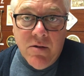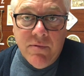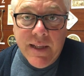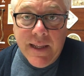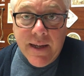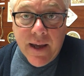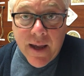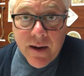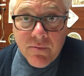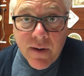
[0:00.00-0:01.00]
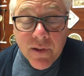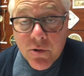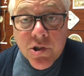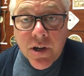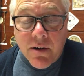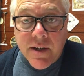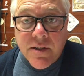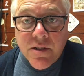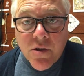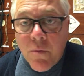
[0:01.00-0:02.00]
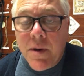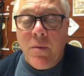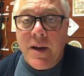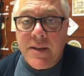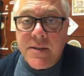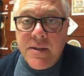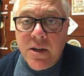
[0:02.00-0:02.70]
really a revolutionary in so many ways.